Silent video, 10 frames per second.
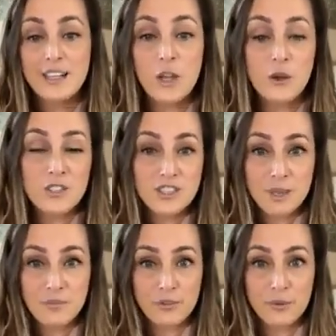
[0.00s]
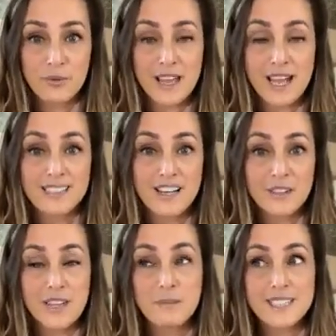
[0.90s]
Coach them through that.
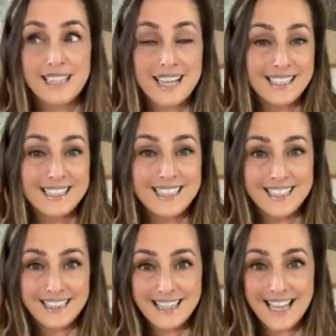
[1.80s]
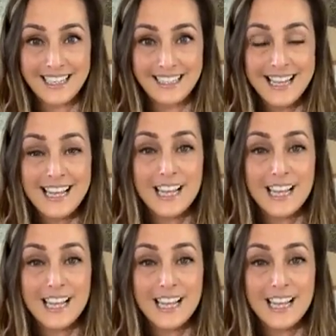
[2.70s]
Tell them to get into the light